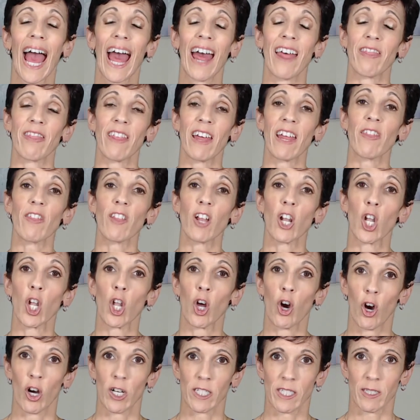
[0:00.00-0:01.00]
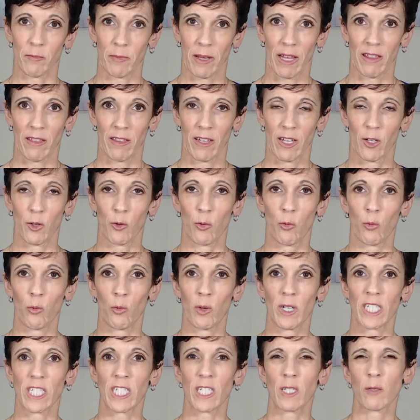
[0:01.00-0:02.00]
And then the last method,
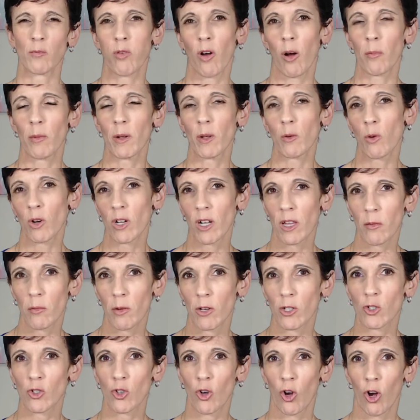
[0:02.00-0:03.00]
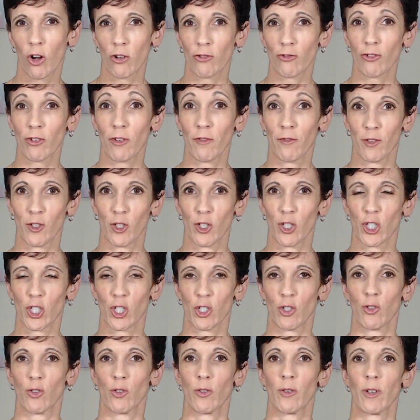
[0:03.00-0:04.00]
which is probably one of the most
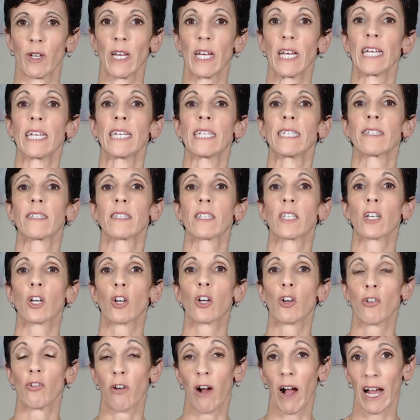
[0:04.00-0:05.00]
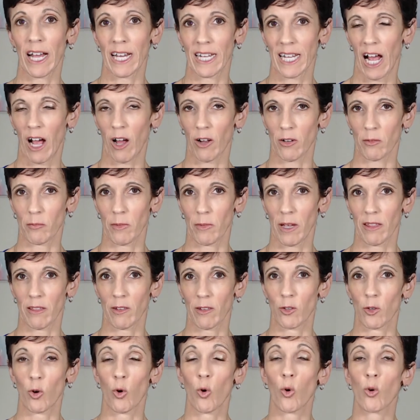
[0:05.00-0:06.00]
controversial, is the cry it out
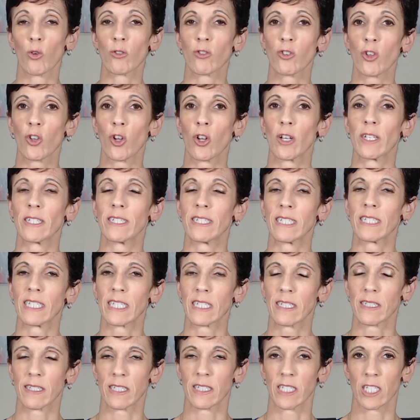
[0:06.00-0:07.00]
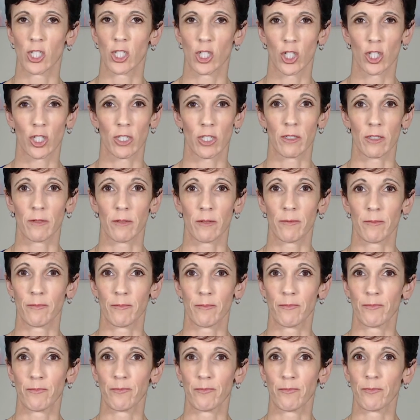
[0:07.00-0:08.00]
method, also known as extinction.
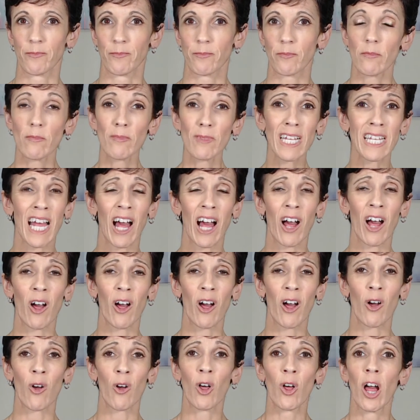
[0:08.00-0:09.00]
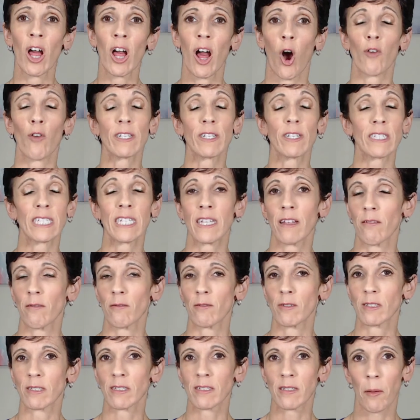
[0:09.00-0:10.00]
Now, obviously,
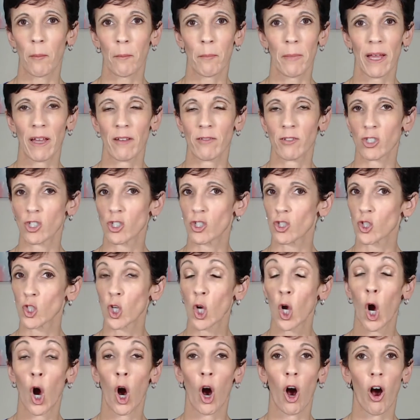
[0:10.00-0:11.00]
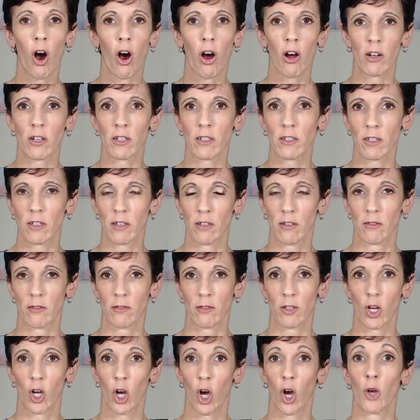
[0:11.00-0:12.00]
some parents just can't
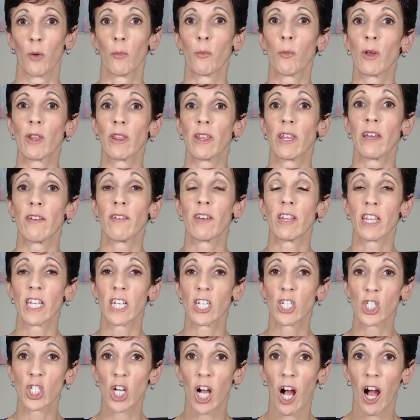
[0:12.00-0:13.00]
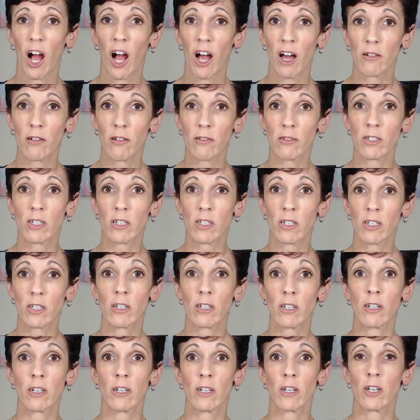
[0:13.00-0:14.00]
cope with hearing their child
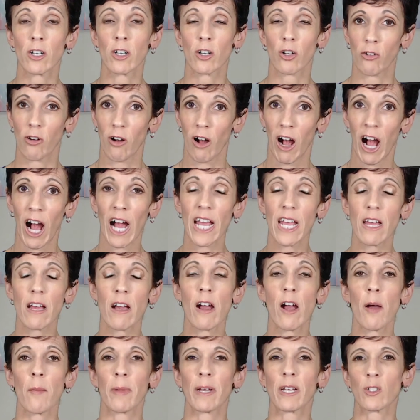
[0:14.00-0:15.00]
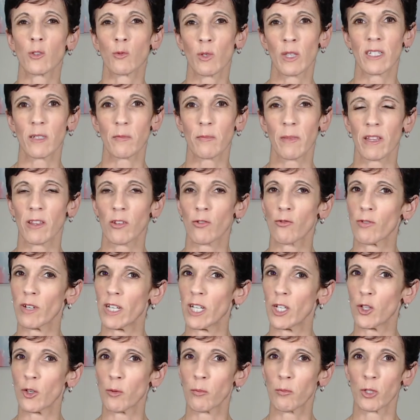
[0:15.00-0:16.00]
cry, because with this method,
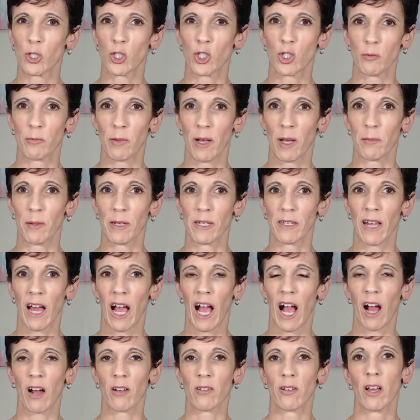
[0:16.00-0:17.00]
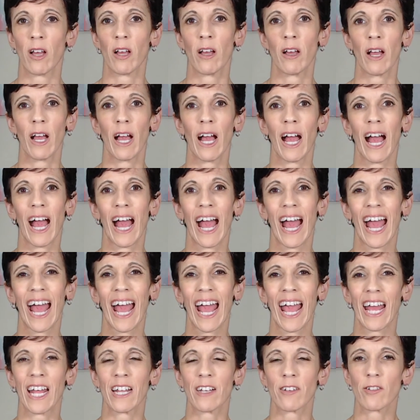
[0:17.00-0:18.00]
really, you put your baby down
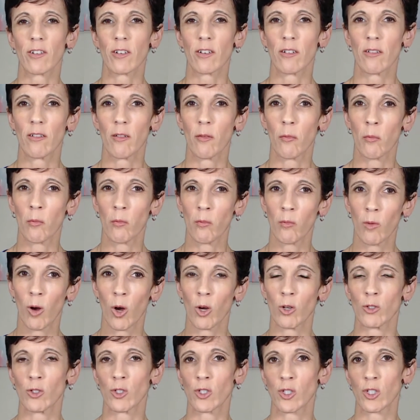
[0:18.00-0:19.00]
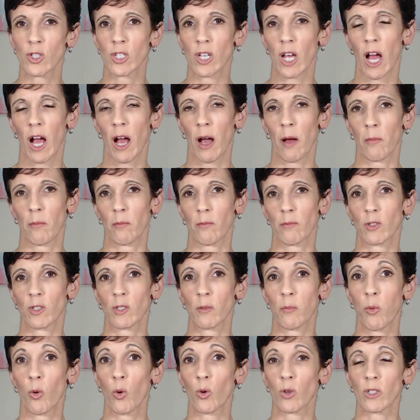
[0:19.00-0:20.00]
and most
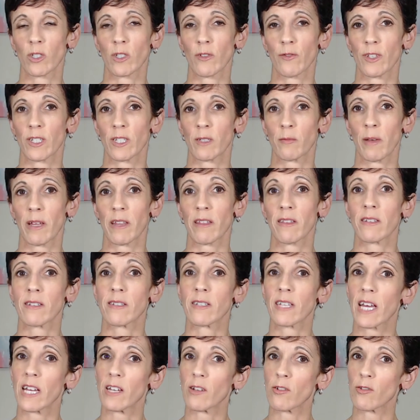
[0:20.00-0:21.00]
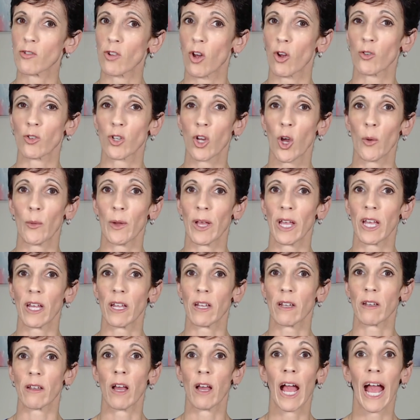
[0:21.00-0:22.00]
supporters of this method say don't go
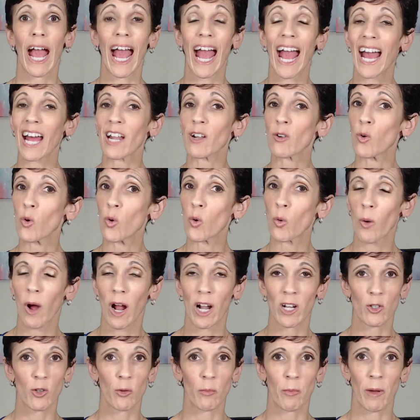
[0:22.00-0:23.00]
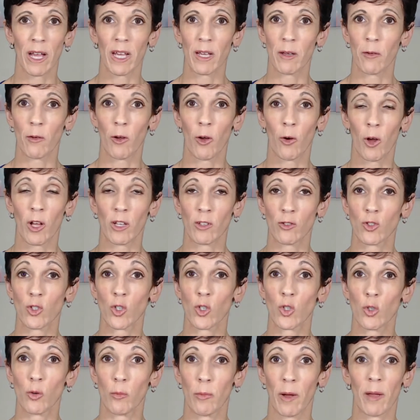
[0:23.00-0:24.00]
in at all while
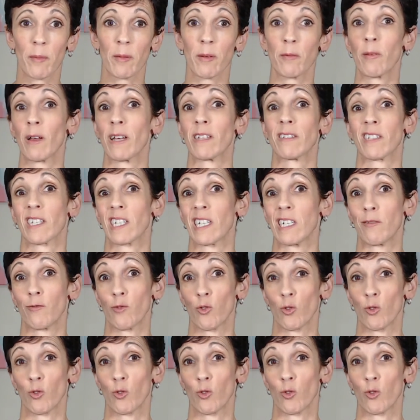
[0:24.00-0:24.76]
until your baby basically